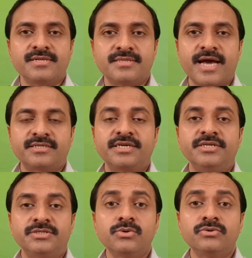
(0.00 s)
that
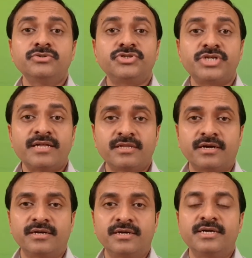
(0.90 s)
he saw
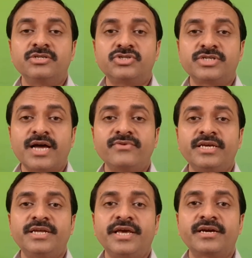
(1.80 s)
Shanta
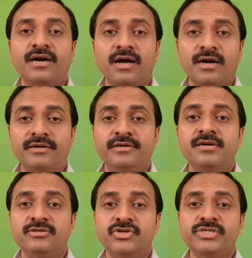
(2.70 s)
traveling in a car
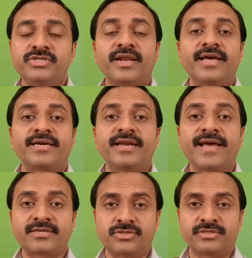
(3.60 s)
dressed like an
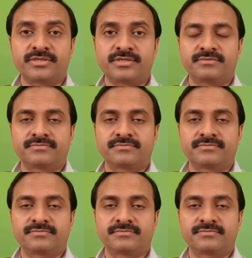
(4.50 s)
actress.